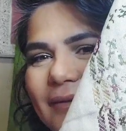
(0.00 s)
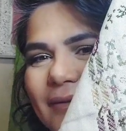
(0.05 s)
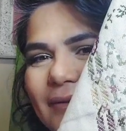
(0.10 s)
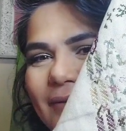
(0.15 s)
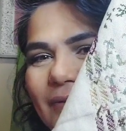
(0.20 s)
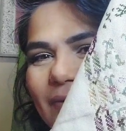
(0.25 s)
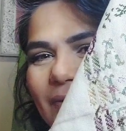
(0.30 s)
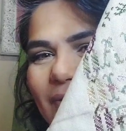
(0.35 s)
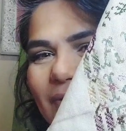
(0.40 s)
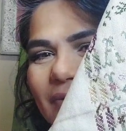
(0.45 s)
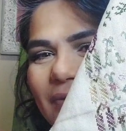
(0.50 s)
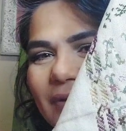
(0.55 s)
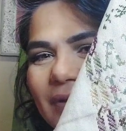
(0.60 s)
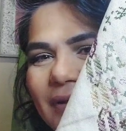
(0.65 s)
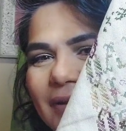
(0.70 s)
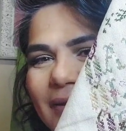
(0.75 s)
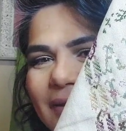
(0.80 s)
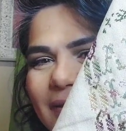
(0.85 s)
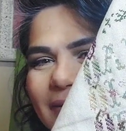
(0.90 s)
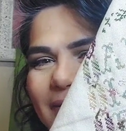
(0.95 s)
You know,
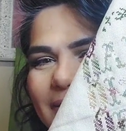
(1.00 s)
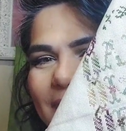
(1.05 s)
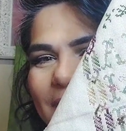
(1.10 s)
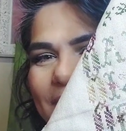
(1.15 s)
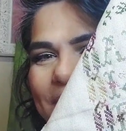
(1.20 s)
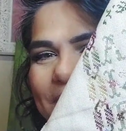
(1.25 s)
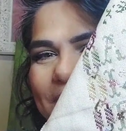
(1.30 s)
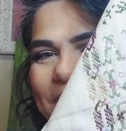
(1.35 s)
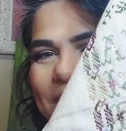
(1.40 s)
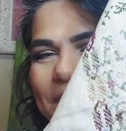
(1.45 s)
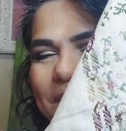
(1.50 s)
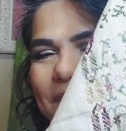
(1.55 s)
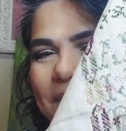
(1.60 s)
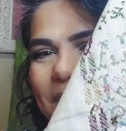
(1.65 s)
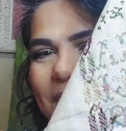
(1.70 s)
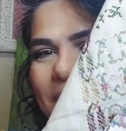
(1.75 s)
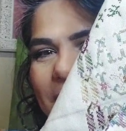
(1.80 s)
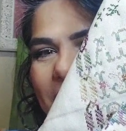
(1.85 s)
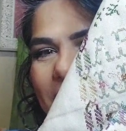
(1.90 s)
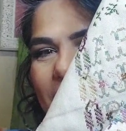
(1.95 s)
it's,
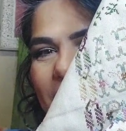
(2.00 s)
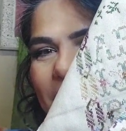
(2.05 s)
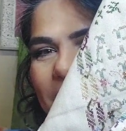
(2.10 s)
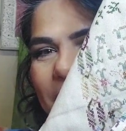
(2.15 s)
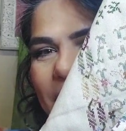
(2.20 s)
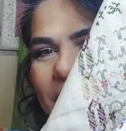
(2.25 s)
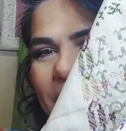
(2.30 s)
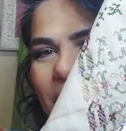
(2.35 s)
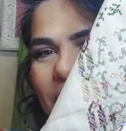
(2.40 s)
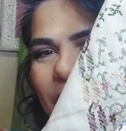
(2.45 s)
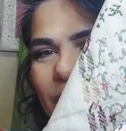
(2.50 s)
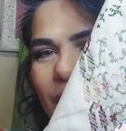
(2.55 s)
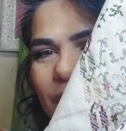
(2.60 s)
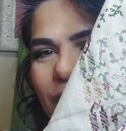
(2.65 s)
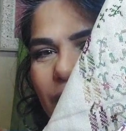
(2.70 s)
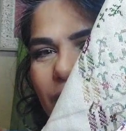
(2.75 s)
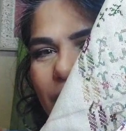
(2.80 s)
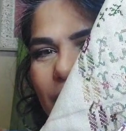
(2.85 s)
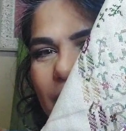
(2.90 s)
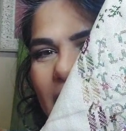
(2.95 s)

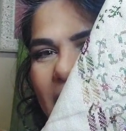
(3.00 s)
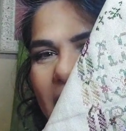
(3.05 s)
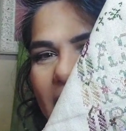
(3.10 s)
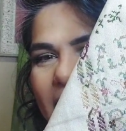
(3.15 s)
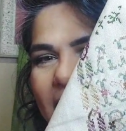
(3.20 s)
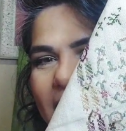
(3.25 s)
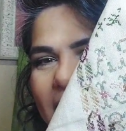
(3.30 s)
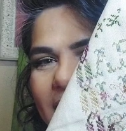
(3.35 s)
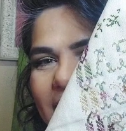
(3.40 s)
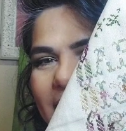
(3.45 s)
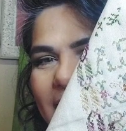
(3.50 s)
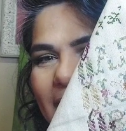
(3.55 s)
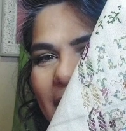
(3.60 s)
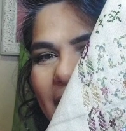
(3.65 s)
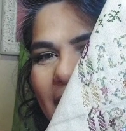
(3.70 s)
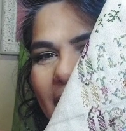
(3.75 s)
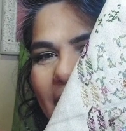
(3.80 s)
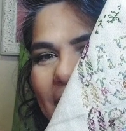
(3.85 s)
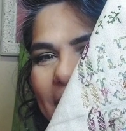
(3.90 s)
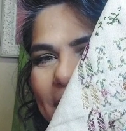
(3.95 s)
you make this
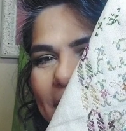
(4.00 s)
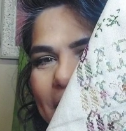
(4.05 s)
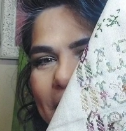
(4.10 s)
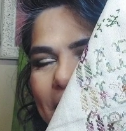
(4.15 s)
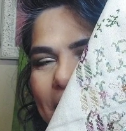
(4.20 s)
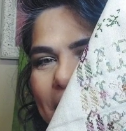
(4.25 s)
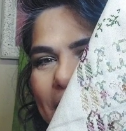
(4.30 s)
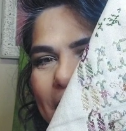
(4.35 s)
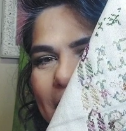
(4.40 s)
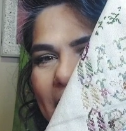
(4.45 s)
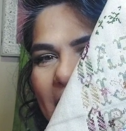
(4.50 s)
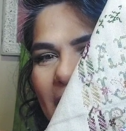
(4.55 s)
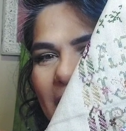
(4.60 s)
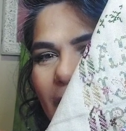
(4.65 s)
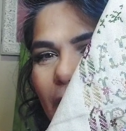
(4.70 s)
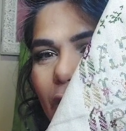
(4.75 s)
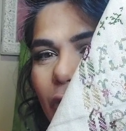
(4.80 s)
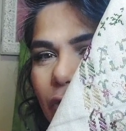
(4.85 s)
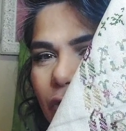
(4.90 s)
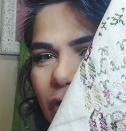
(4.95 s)

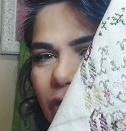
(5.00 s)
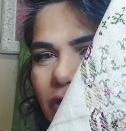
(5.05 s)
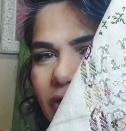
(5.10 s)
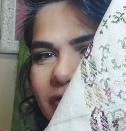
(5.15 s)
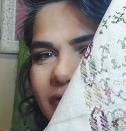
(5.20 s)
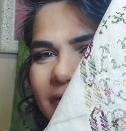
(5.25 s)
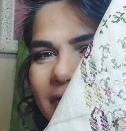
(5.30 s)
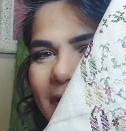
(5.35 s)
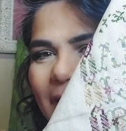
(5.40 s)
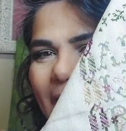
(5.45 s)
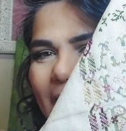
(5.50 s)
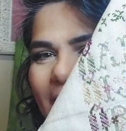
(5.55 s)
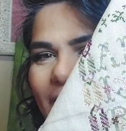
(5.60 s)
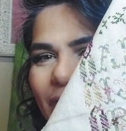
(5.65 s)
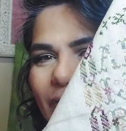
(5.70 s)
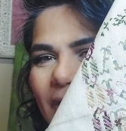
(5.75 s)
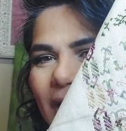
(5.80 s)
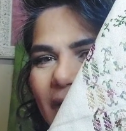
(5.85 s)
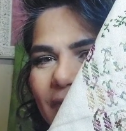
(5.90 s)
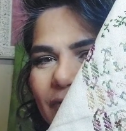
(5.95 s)
cross,
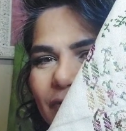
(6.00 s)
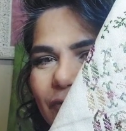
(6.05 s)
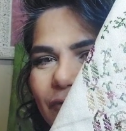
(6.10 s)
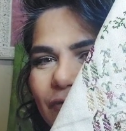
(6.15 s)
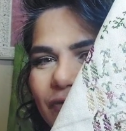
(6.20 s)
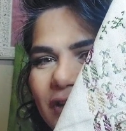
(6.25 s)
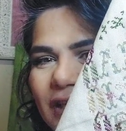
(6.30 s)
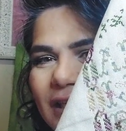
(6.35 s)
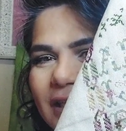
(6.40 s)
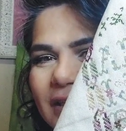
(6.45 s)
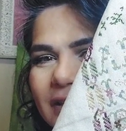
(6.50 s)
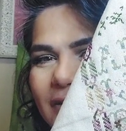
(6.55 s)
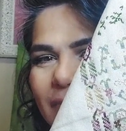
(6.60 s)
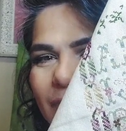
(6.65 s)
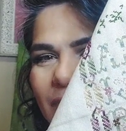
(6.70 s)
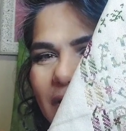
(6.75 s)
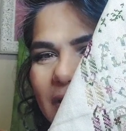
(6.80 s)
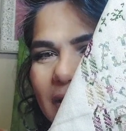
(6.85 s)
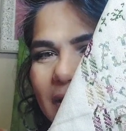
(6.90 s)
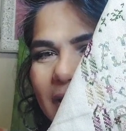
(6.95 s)
and you have to finish
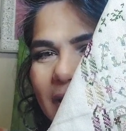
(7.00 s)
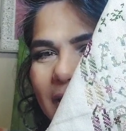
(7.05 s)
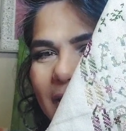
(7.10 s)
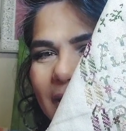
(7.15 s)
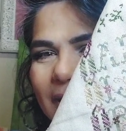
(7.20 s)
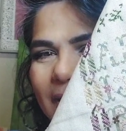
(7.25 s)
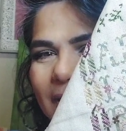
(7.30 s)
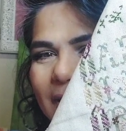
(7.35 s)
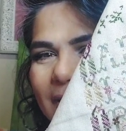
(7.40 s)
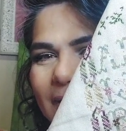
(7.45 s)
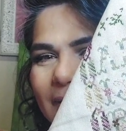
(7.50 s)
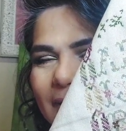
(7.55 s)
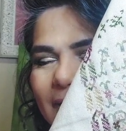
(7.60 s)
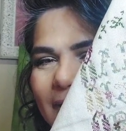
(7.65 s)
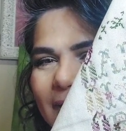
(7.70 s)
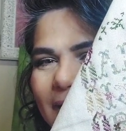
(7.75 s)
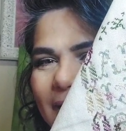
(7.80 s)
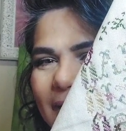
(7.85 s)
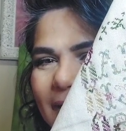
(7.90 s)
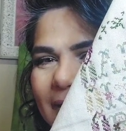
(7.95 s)
with
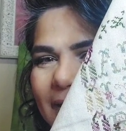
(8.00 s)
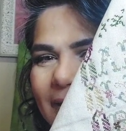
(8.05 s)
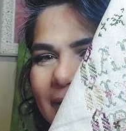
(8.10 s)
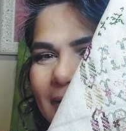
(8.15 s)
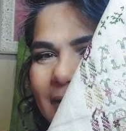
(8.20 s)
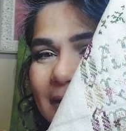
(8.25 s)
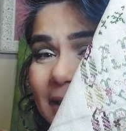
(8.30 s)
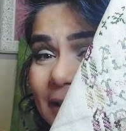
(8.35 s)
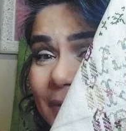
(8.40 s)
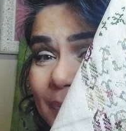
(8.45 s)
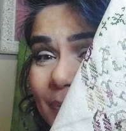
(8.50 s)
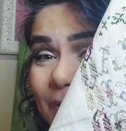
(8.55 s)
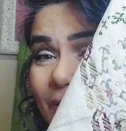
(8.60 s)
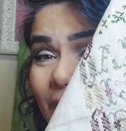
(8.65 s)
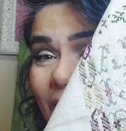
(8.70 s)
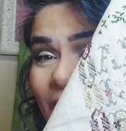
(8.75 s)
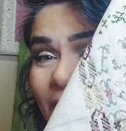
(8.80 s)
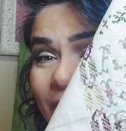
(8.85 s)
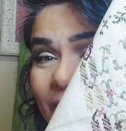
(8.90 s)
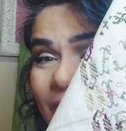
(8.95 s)
the tip
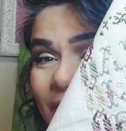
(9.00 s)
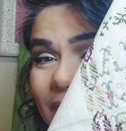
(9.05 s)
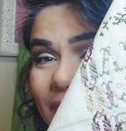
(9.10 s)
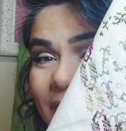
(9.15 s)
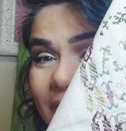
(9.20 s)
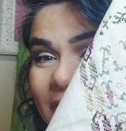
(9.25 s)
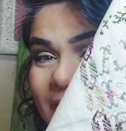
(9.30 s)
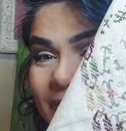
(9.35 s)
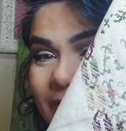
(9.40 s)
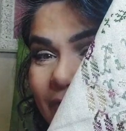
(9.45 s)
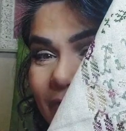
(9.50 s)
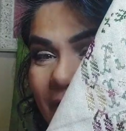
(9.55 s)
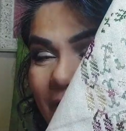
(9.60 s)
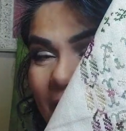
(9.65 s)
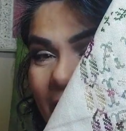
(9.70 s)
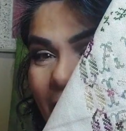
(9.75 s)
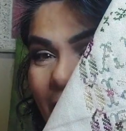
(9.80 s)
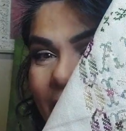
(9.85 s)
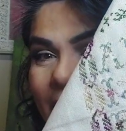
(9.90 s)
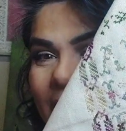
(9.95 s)
of this
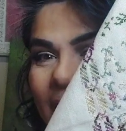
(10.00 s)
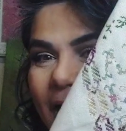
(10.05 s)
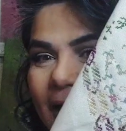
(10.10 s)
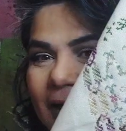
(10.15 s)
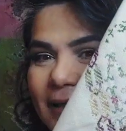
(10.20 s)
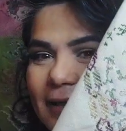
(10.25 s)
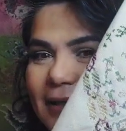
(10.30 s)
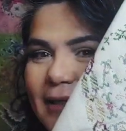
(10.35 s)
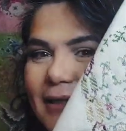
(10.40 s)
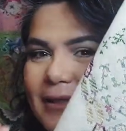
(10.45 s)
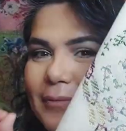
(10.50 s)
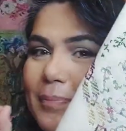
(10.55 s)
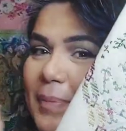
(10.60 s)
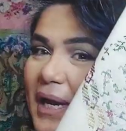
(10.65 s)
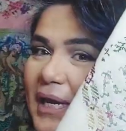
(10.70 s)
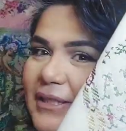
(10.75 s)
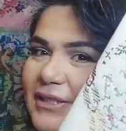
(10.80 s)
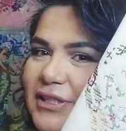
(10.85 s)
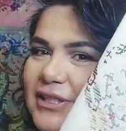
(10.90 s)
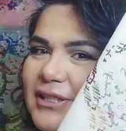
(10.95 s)
flower, and it
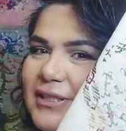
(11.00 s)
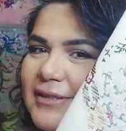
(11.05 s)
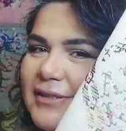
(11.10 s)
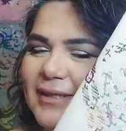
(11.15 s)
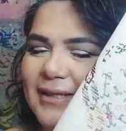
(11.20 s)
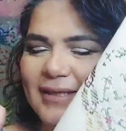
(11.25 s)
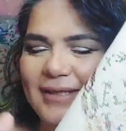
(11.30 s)
match.